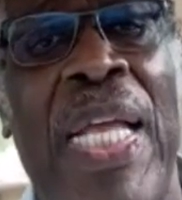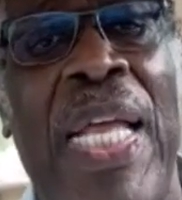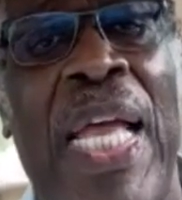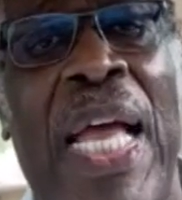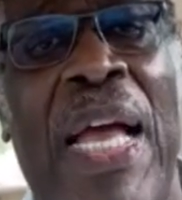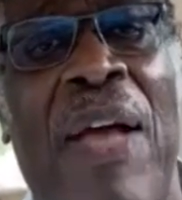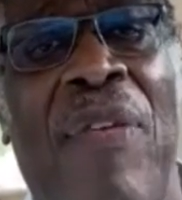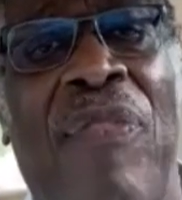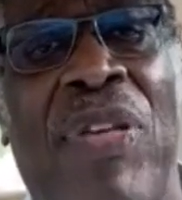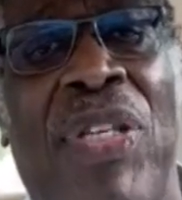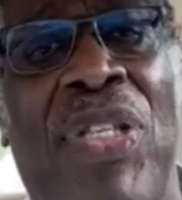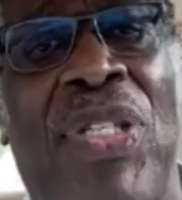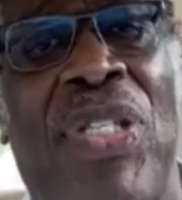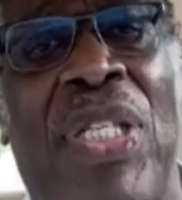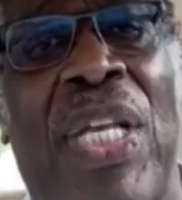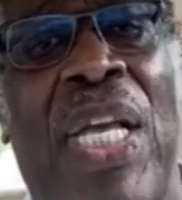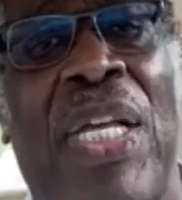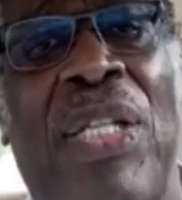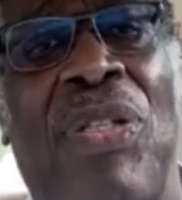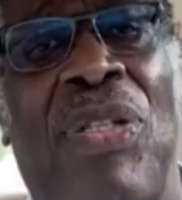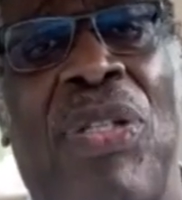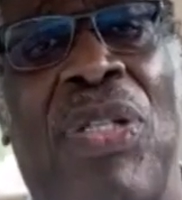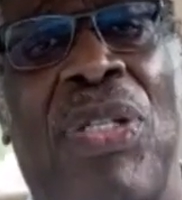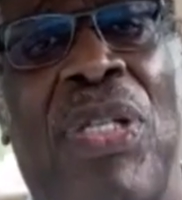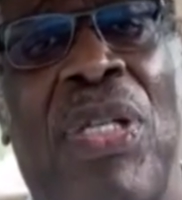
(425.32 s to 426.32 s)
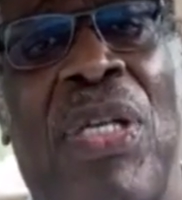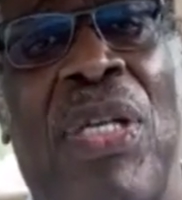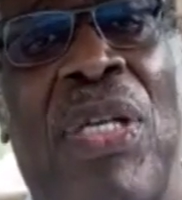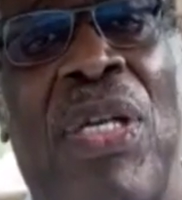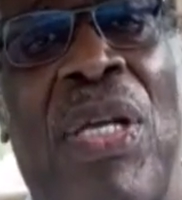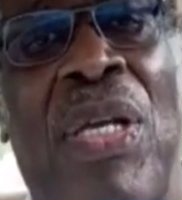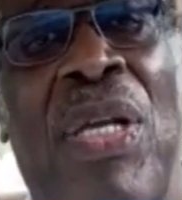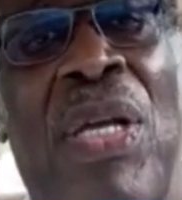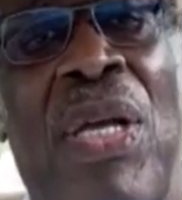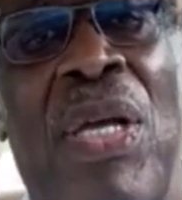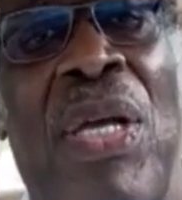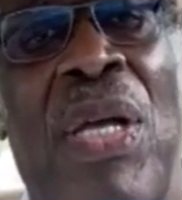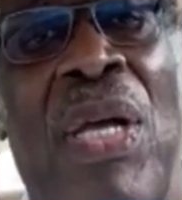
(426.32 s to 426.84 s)
have a sense
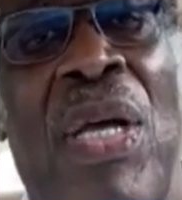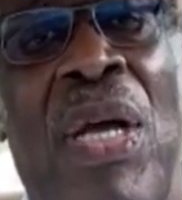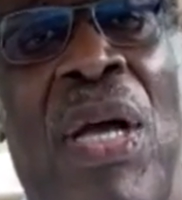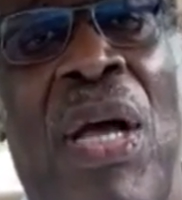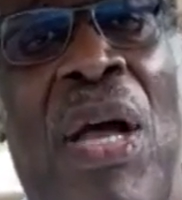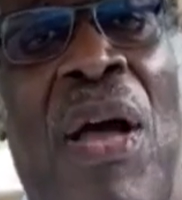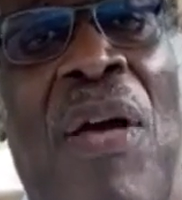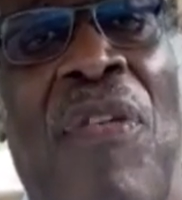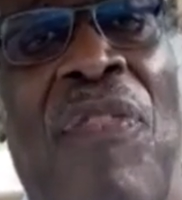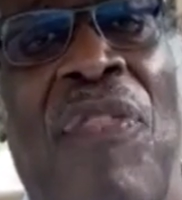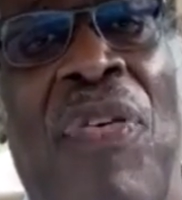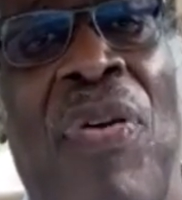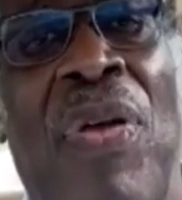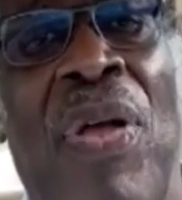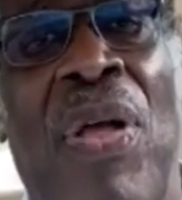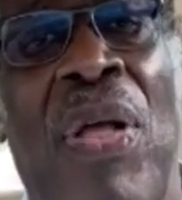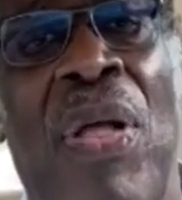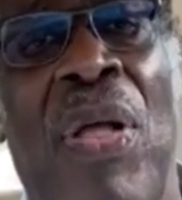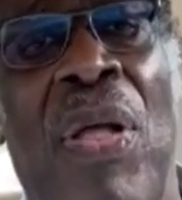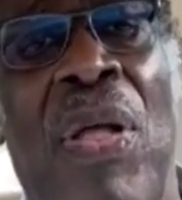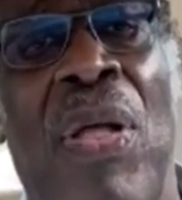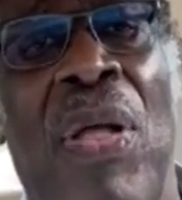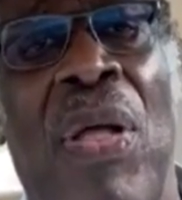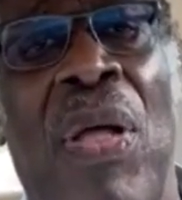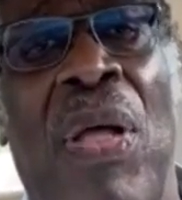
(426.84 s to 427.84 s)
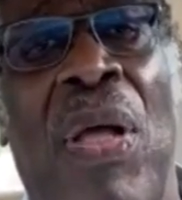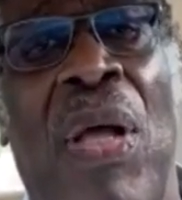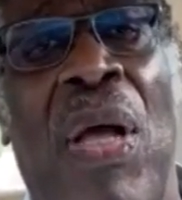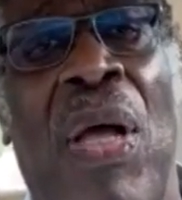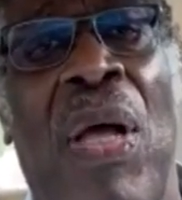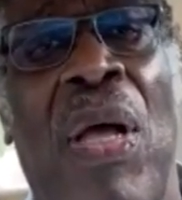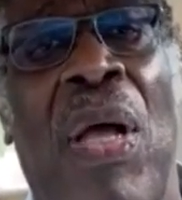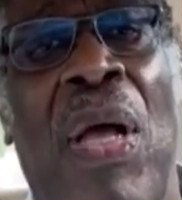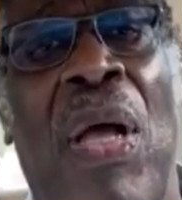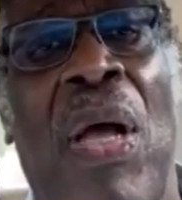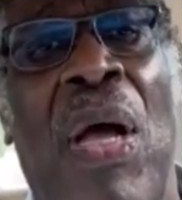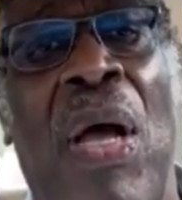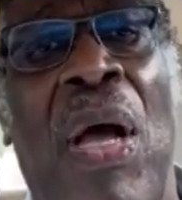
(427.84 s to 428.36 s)
of
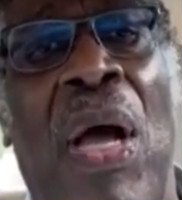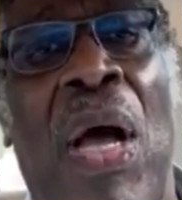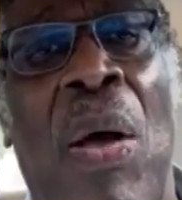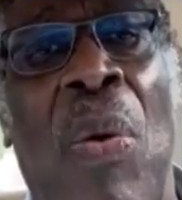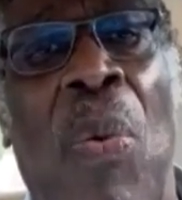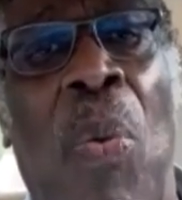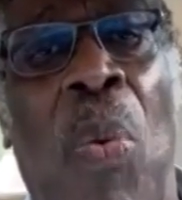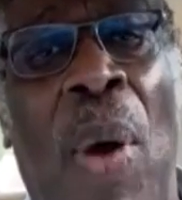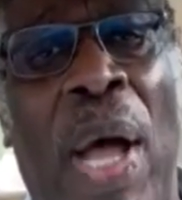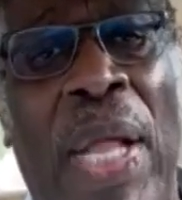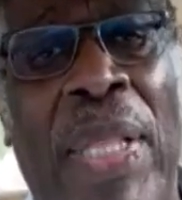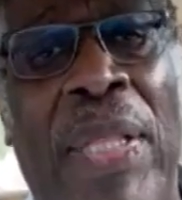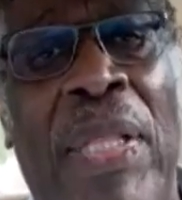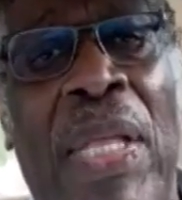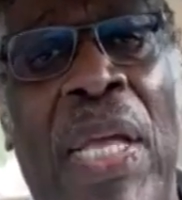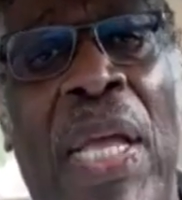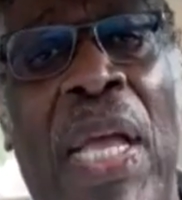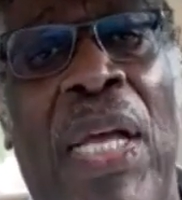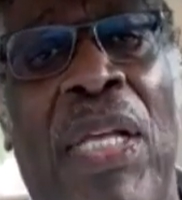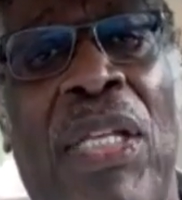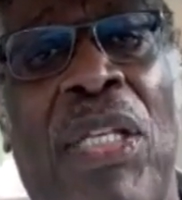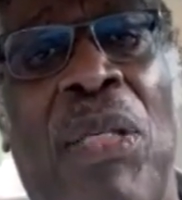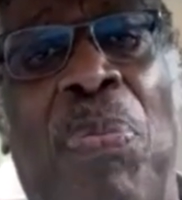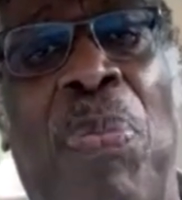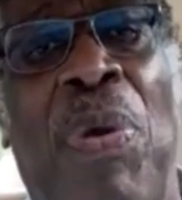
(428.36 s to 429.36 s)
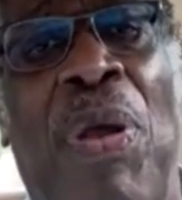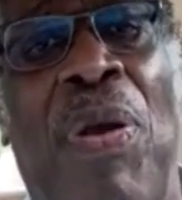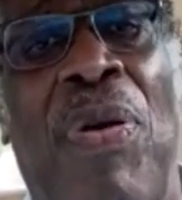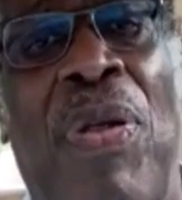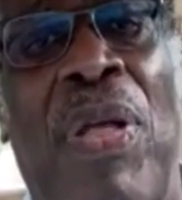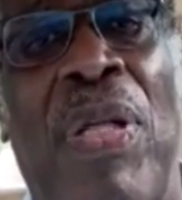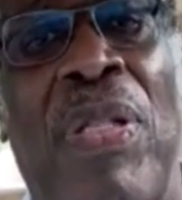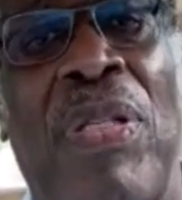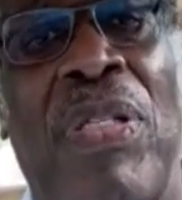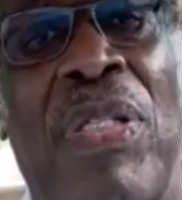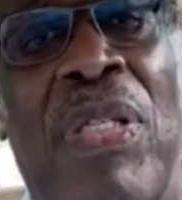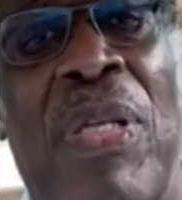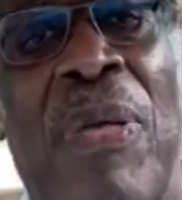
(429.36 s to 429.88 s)
what they
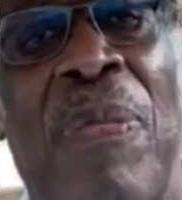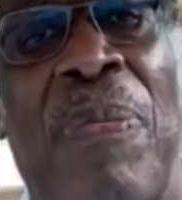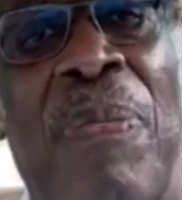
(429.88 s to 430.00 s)
experience,